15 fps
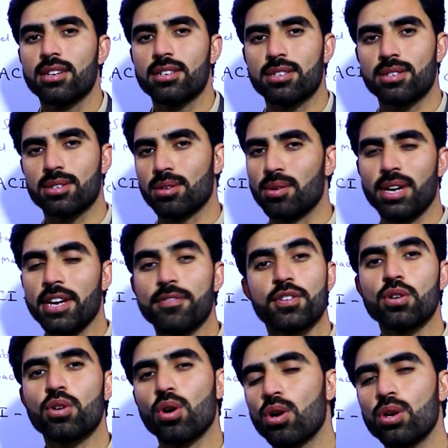so if
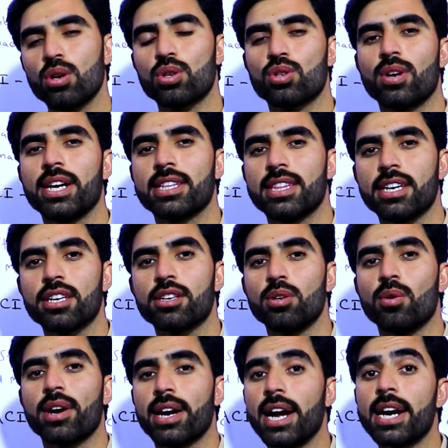you don't know, so I think
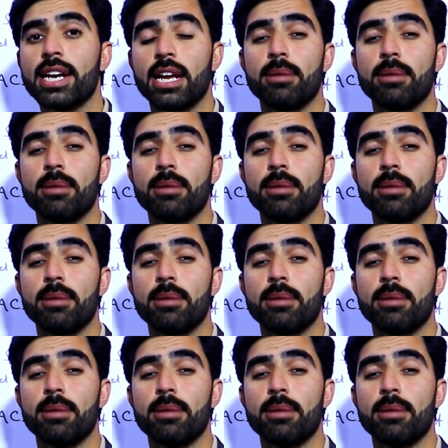you are not